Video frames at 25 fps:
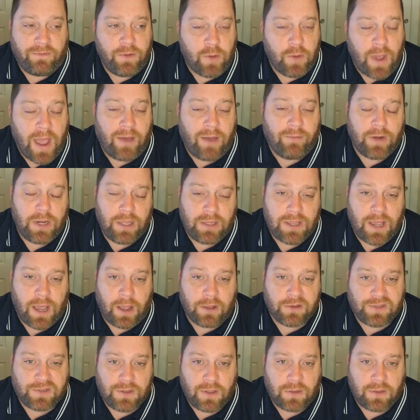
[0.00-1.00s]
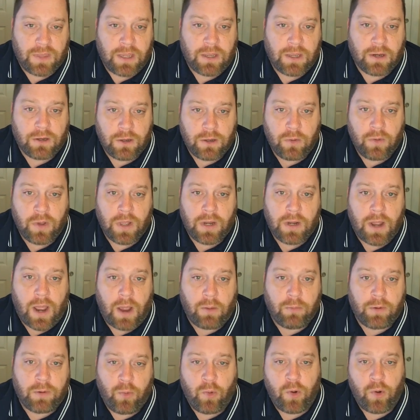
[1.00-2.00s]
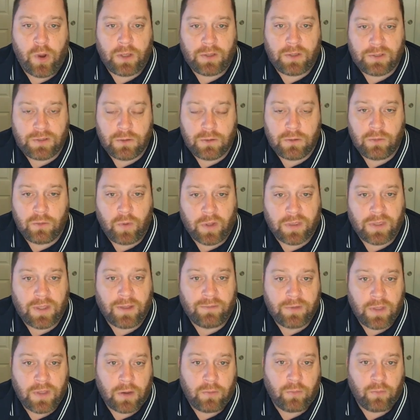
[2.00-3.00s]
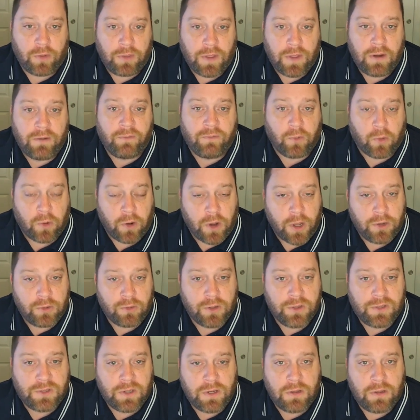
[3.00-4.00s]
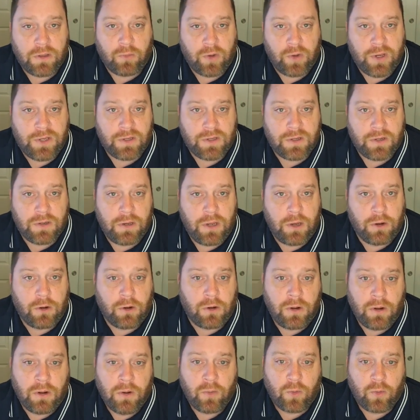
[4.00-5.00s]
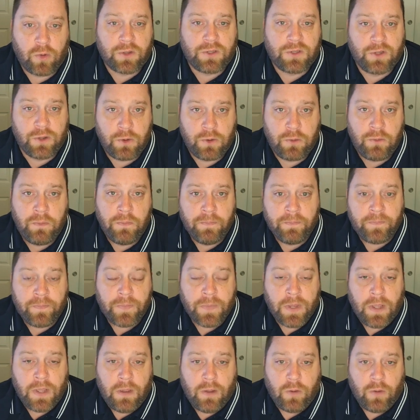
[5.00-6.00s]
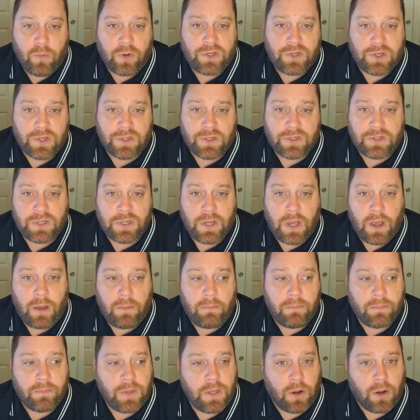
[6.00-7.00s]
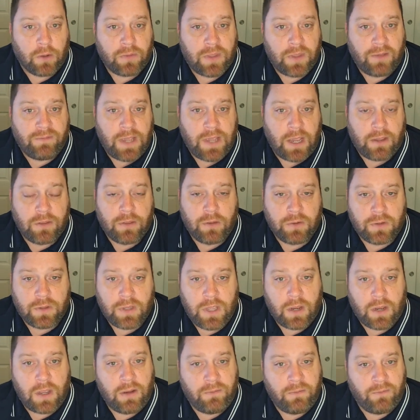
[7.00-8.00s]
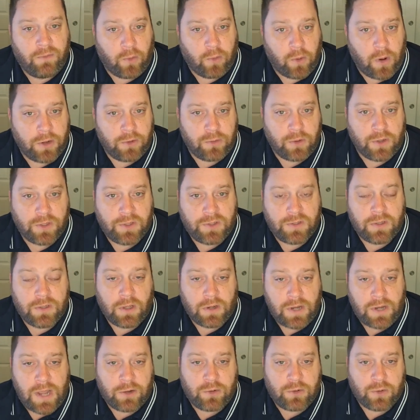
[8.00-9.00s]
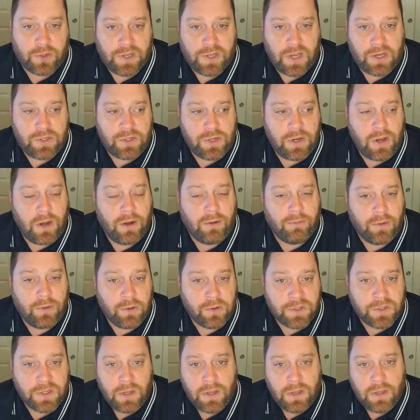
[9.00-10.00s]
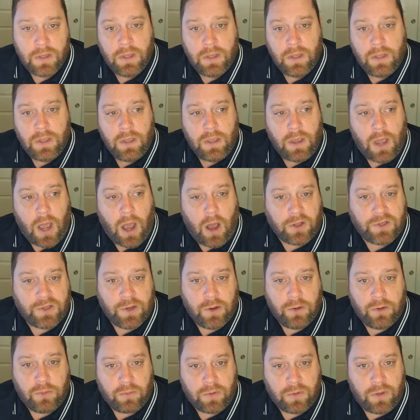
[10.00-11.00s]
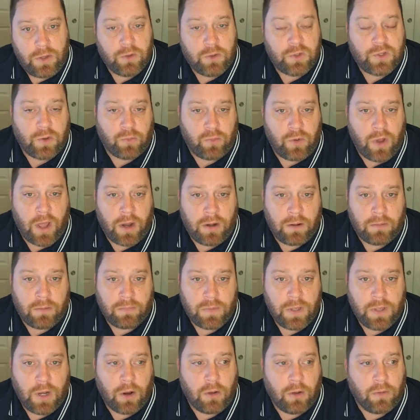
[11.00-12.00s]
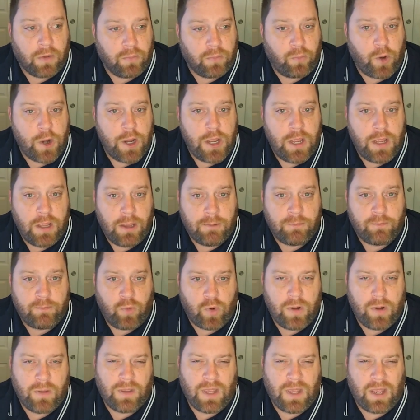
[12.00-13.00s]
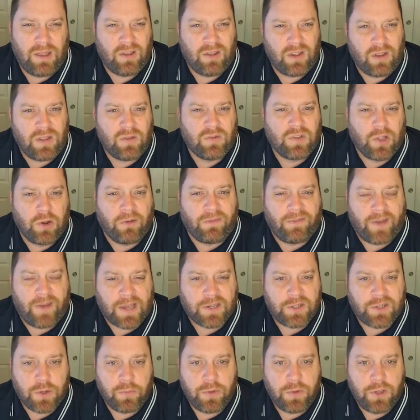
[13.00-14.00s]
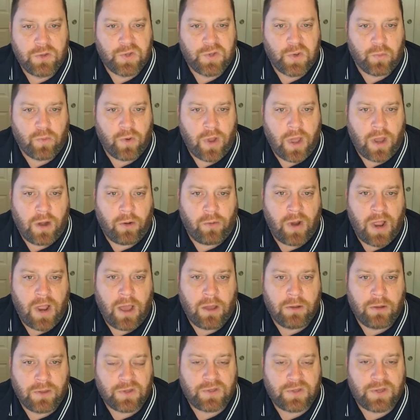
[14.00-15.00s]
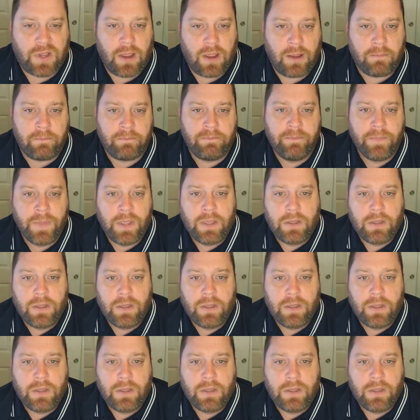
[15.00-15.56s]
you have any doubts that they can do it, I would point to what they've done with N400s in the recent year or two, which is, they've taken the N400s, the naturalization interviews, also used to run, pretty a little faster, but used to run around the same